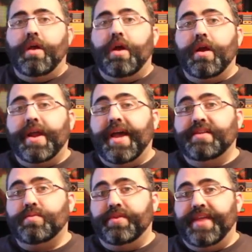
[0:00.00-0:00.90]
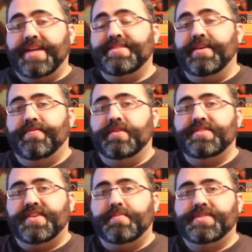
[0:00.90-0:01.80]
Alright guys, well that's it for
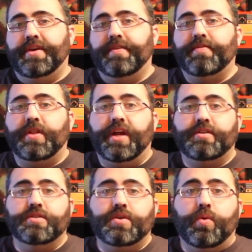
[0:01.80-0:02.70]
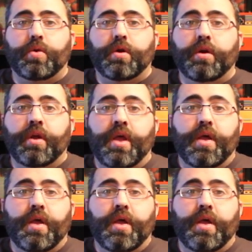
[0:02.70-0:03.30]
this episode of Collector's Corner.